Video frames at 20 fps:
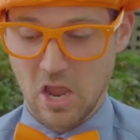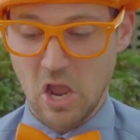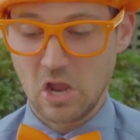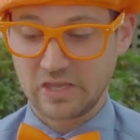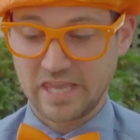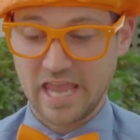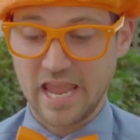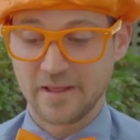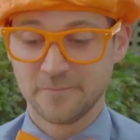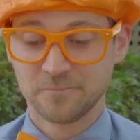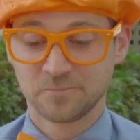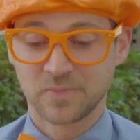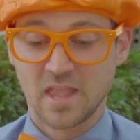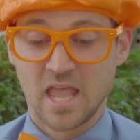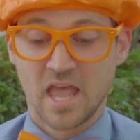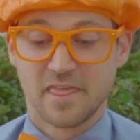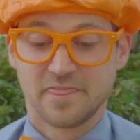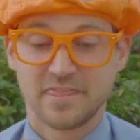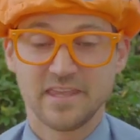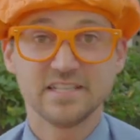Okay,
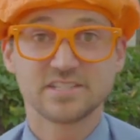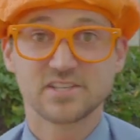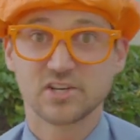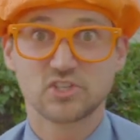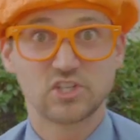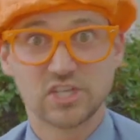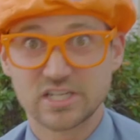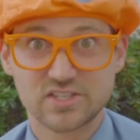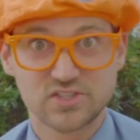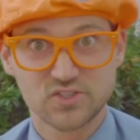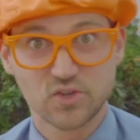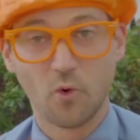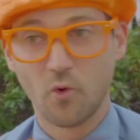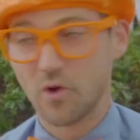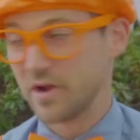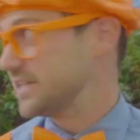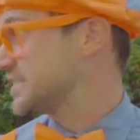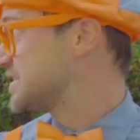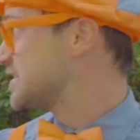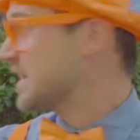these are just
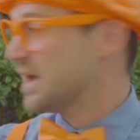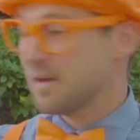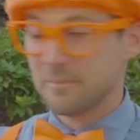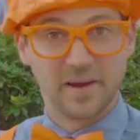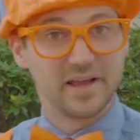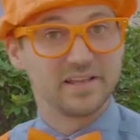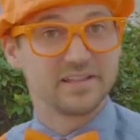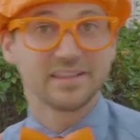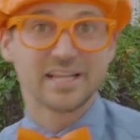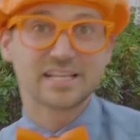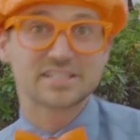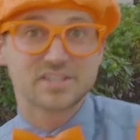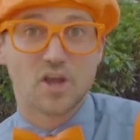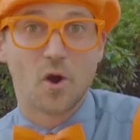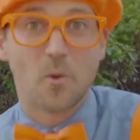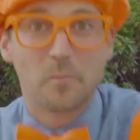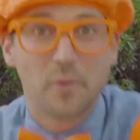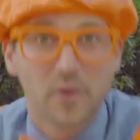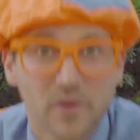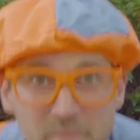toys, but let's
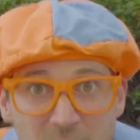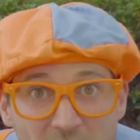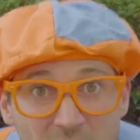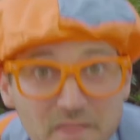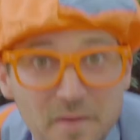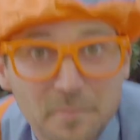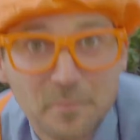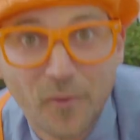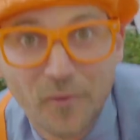go put them on the